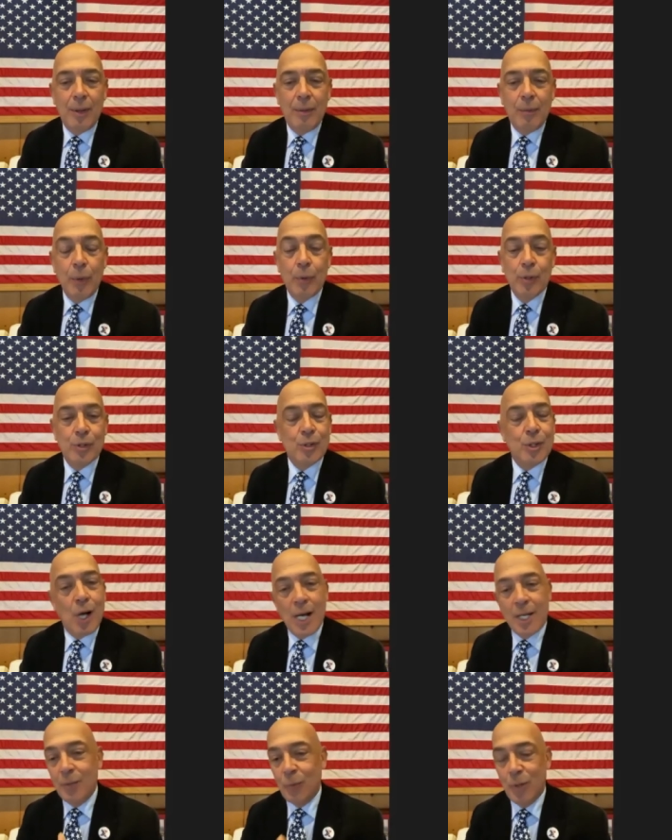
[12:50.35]
we were just
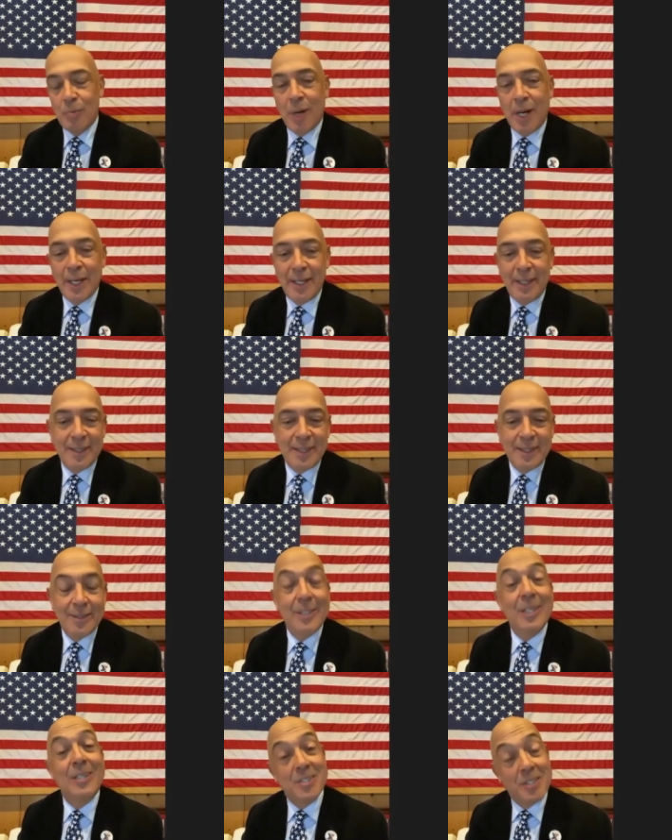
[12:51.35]
talking with my uh,
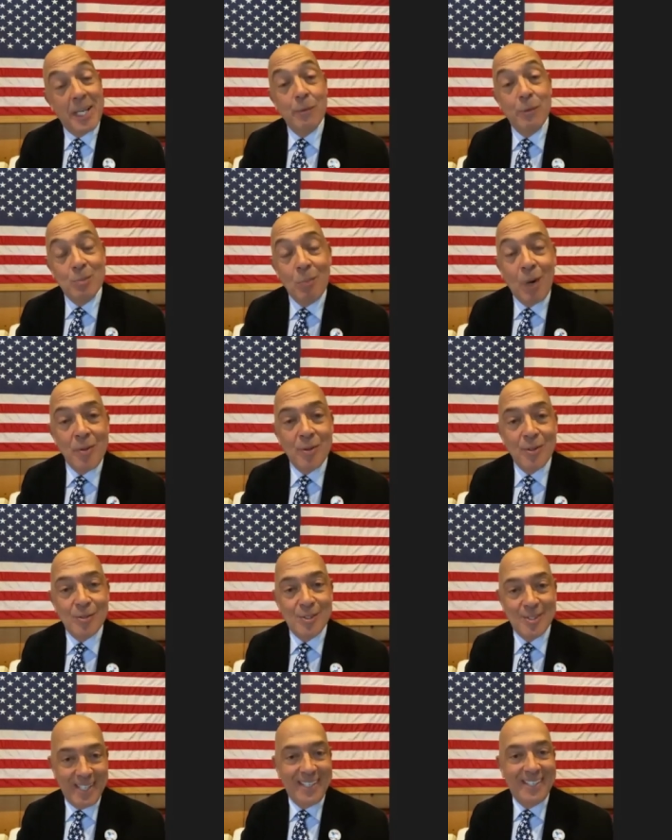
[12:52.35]
yesterday was
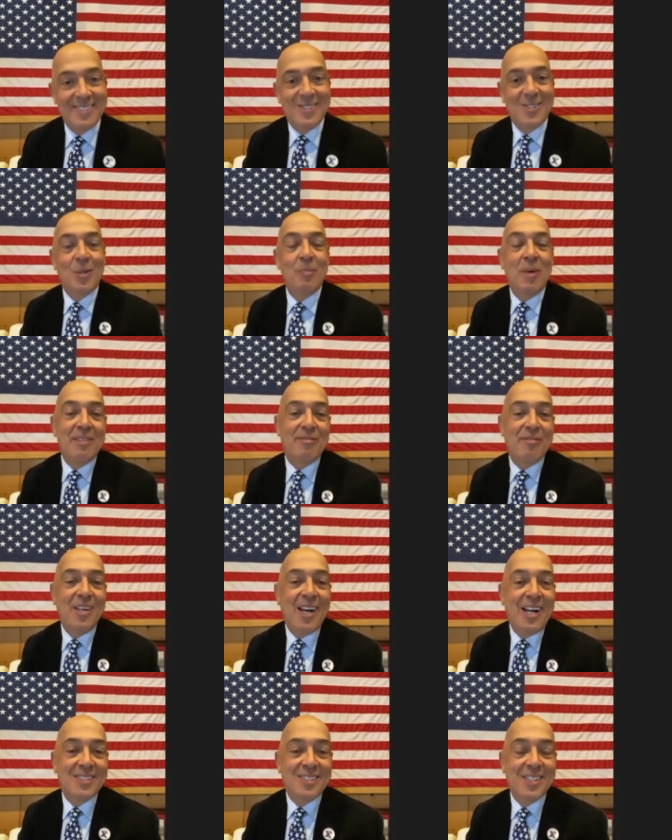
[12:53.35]
Mother's Day, so my
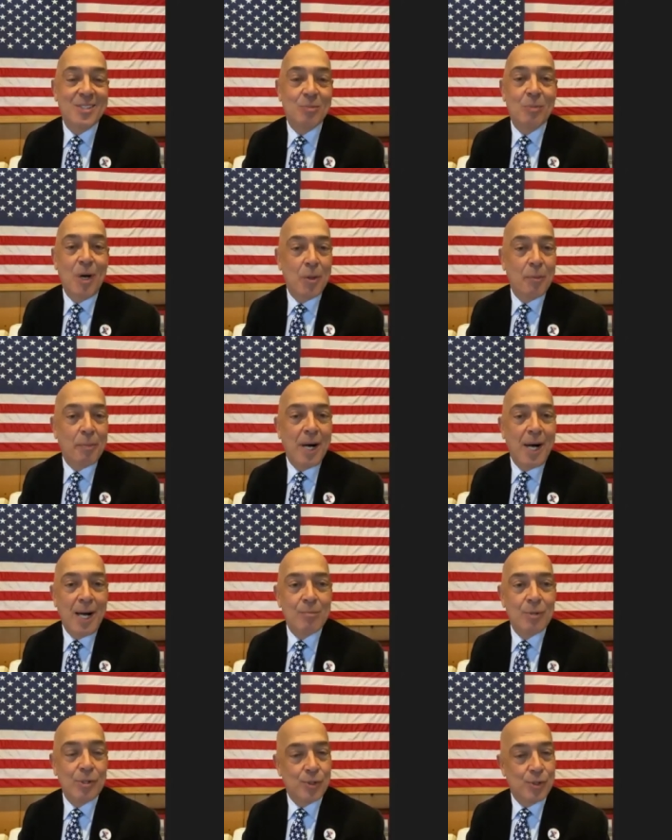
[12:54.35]
fiance's mother,
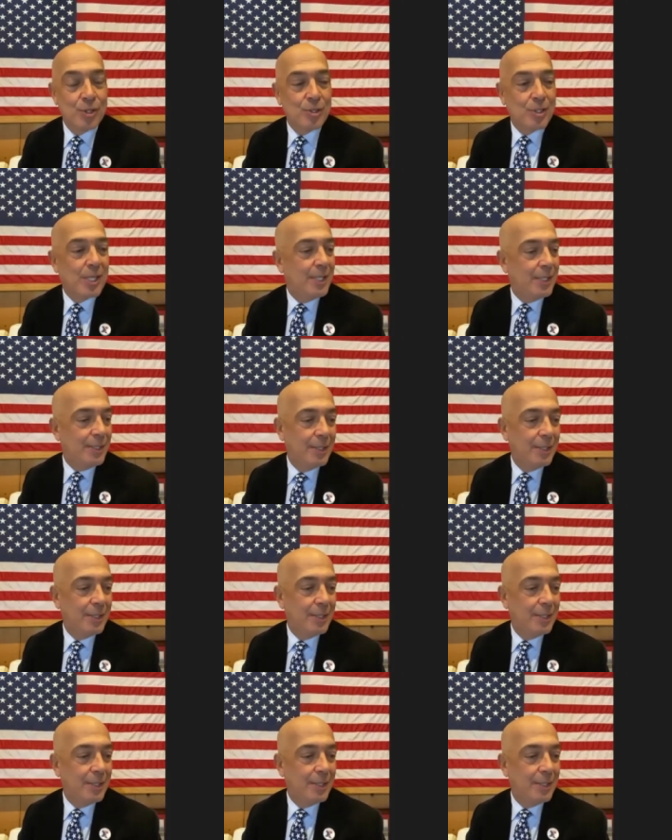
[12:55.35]
Barbara, she's a